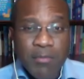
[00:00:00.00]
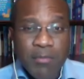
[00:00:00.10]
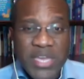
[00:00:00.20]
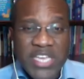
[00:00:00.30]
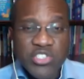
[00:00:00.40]

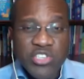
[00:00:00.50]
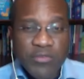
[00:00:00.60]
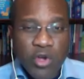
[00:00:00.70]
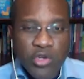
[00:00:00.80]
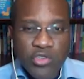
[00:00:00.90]
means
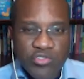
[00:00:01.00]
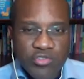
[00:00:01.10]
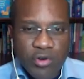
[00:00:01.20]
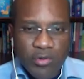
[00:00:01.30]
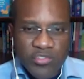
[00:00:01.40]
of
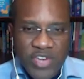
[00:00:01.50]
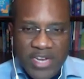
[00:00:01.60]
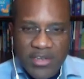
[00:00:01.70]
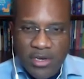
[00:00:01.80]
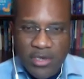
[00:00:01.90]
control,
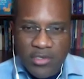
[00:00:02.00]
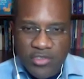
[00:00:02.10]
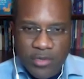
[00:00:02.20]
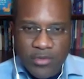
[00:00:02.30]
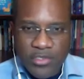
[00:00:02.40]
trying to
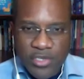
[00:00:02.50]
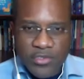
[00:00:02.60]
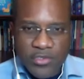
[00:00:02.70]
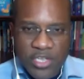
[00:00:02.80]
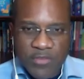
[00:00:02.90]
control the church.